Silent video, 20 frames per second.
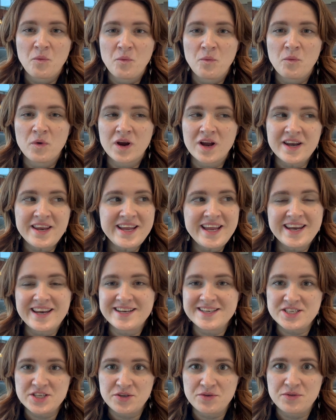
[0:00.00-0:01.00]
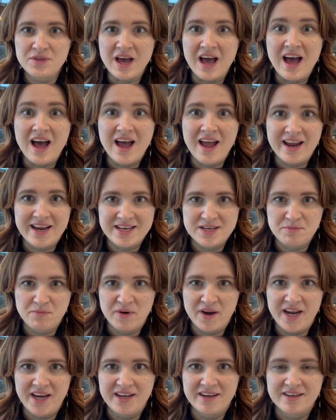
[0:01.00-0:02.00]
We're gonna get into the
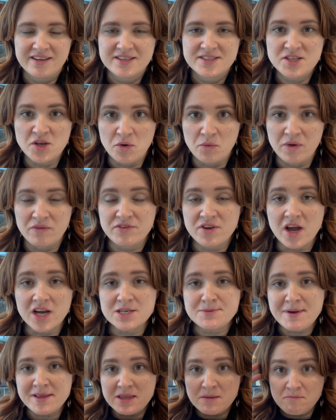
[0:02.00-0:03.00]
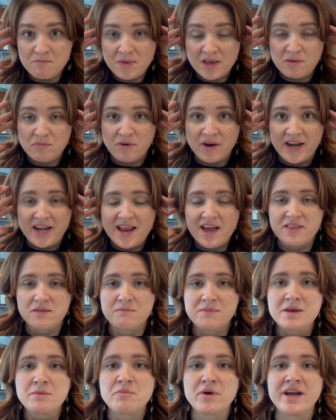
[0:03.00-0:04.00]
hindbrain. So we've talked about the midbrain, how the
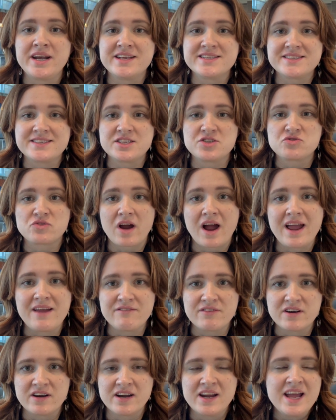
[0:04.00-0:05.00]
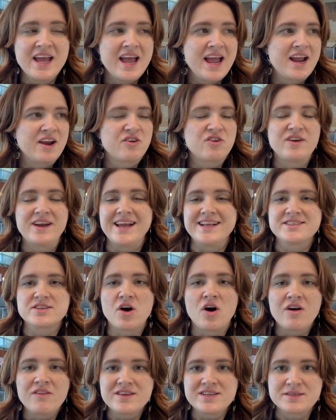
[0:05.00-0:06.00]
midbrain is the driver and creates
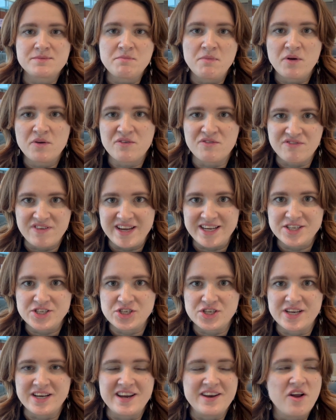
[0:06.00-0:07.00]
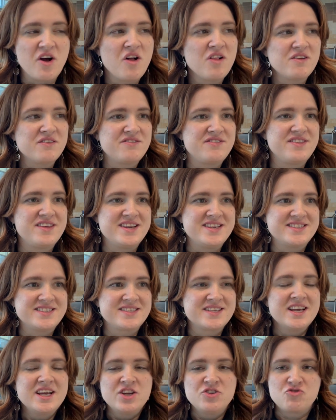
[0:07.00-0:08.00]
all this motivation and all of
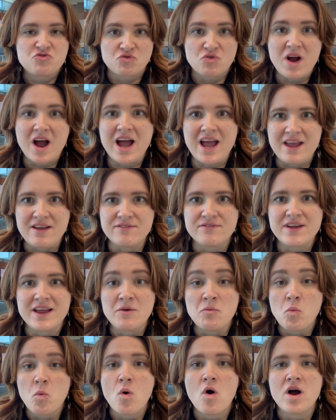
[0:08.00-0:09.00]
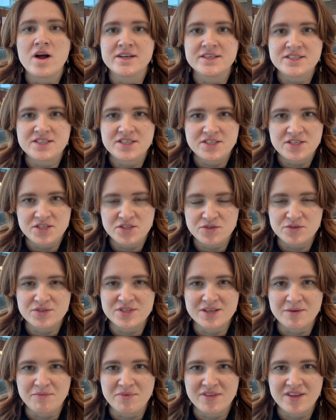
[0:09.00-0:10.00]
this drive and want to do
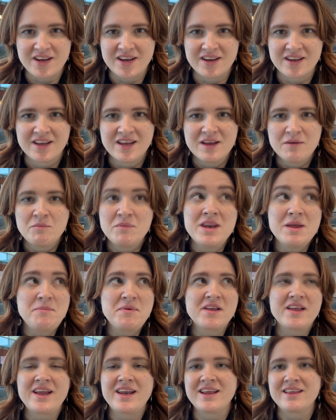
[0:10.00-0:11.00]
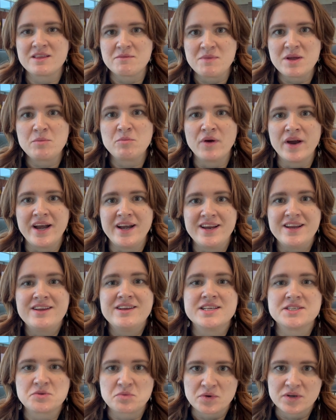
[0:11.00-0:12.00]
something. Manipulating the midbrain
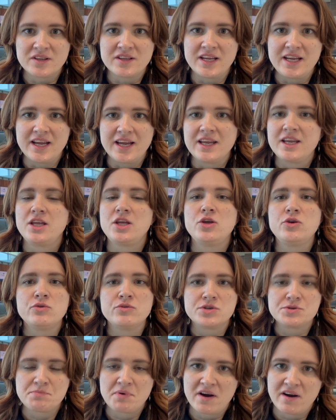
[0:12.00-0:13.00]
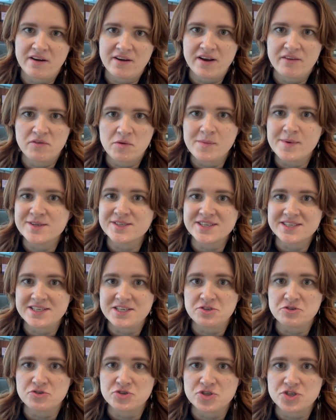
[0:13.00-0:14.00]
is really a huge part of a music
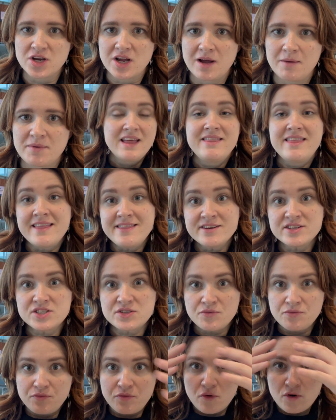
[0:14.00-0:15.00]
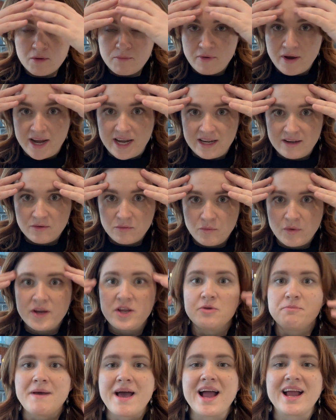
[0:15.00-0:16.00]
teacher's job. Then there's the forebrain, where
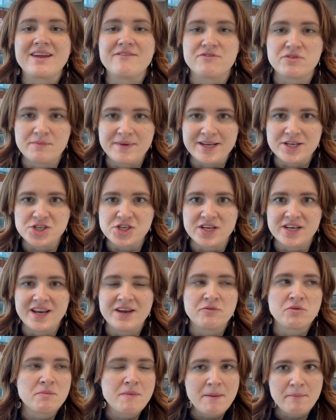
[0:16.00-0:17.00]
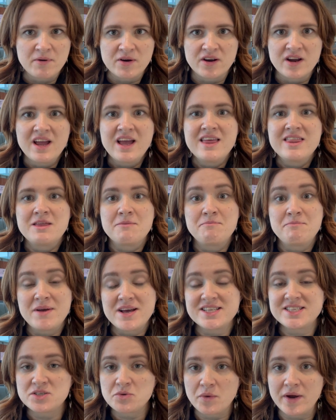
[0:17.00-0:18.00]
you pack information. And remember, the
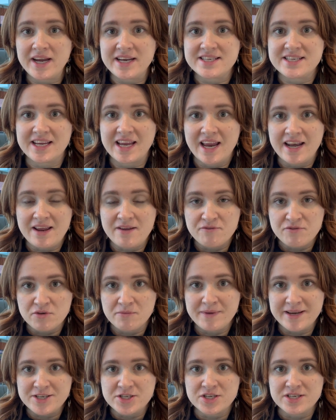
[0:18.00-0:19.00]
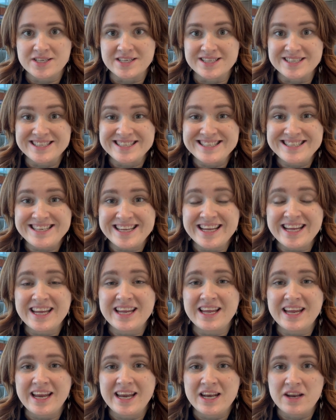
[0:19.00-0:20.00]
best way to get information to stick
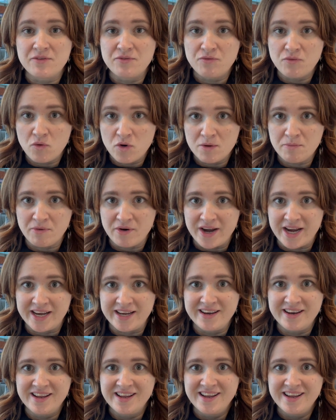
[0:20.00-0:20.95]
in a forebrain